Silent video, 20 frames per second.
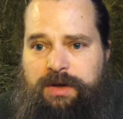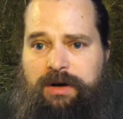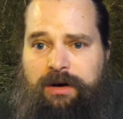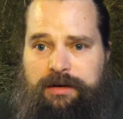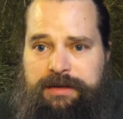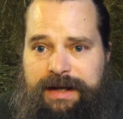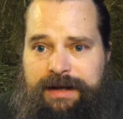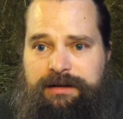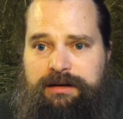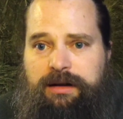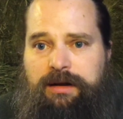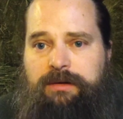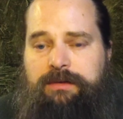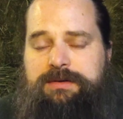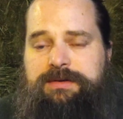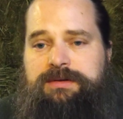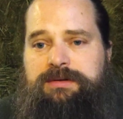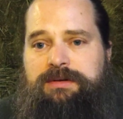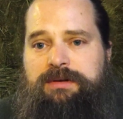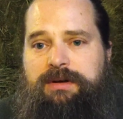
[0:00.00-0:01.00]
On that
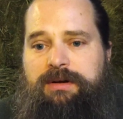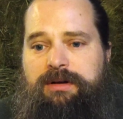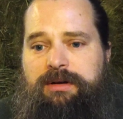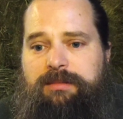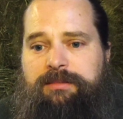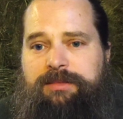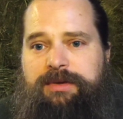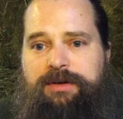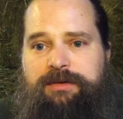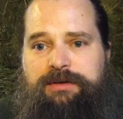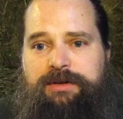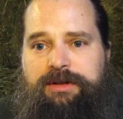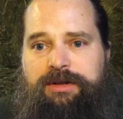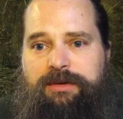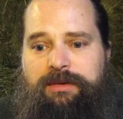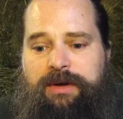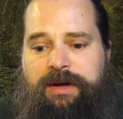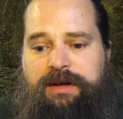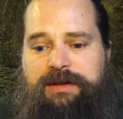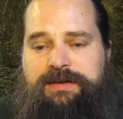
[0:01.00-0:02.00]
note, here in the
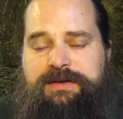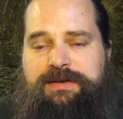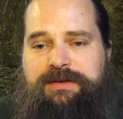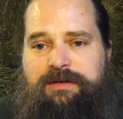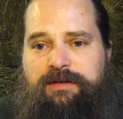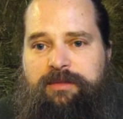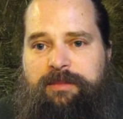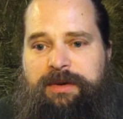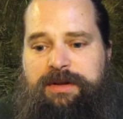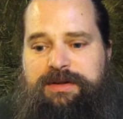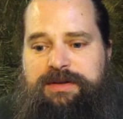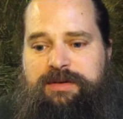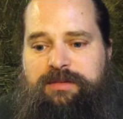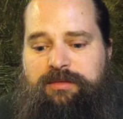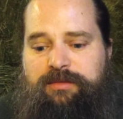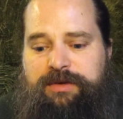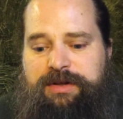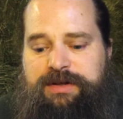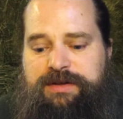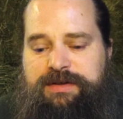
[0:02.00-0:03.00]
U.S., there have been
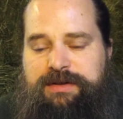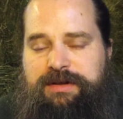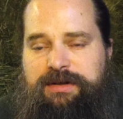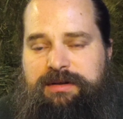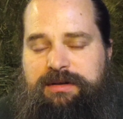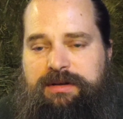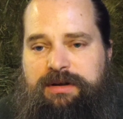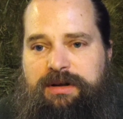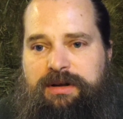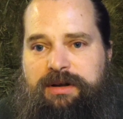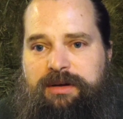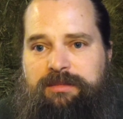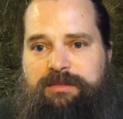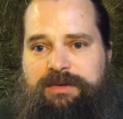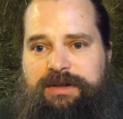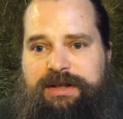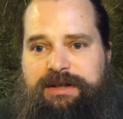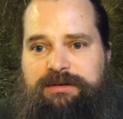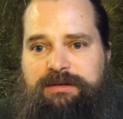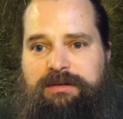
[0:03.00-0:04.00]
some recent
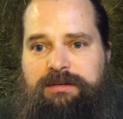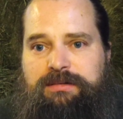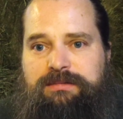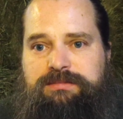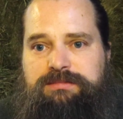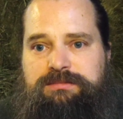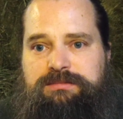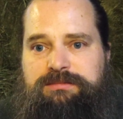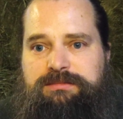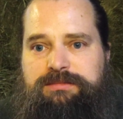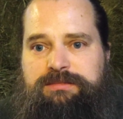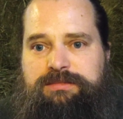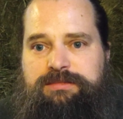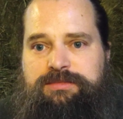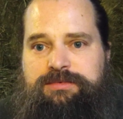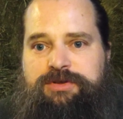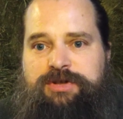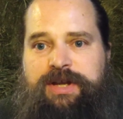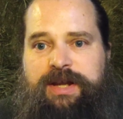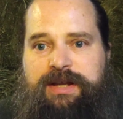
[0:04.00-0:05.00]
legal
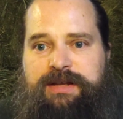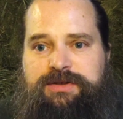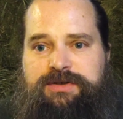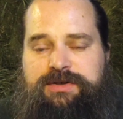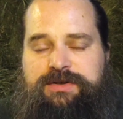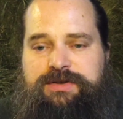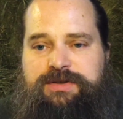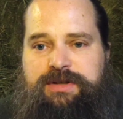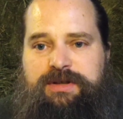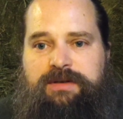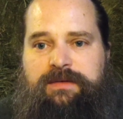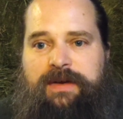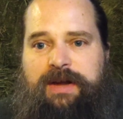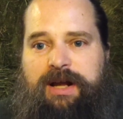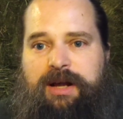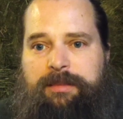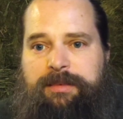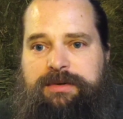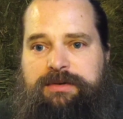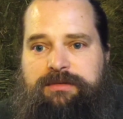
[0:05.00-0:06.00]
changes that have
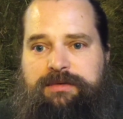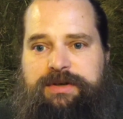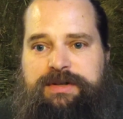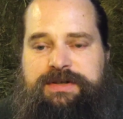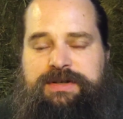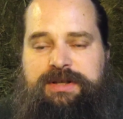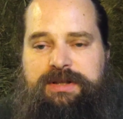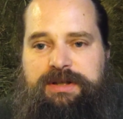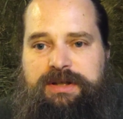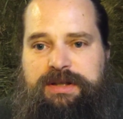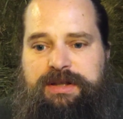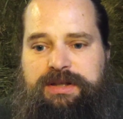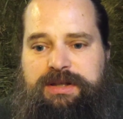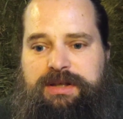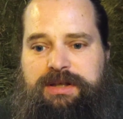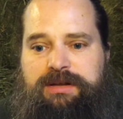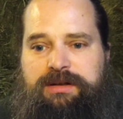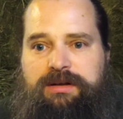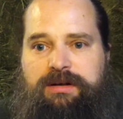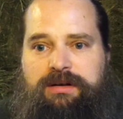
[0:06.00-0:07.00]
happened recently
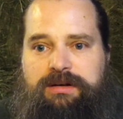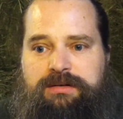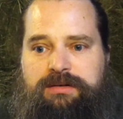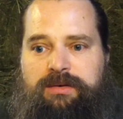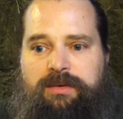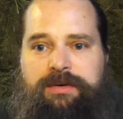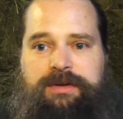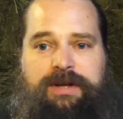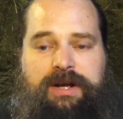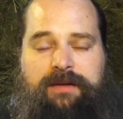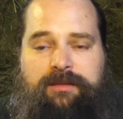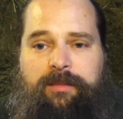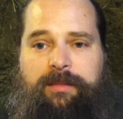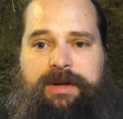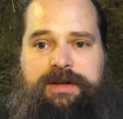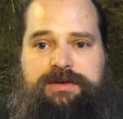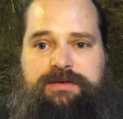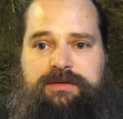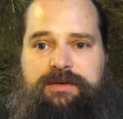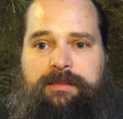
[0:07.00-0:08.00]
that are going to have a
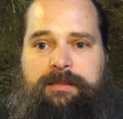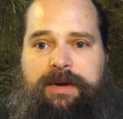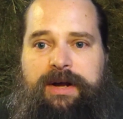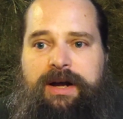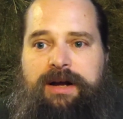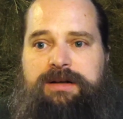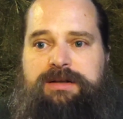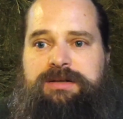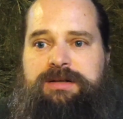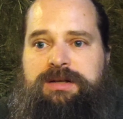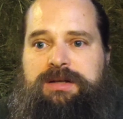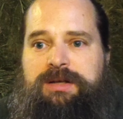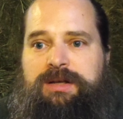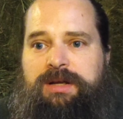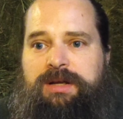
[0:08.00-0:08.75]
major impact.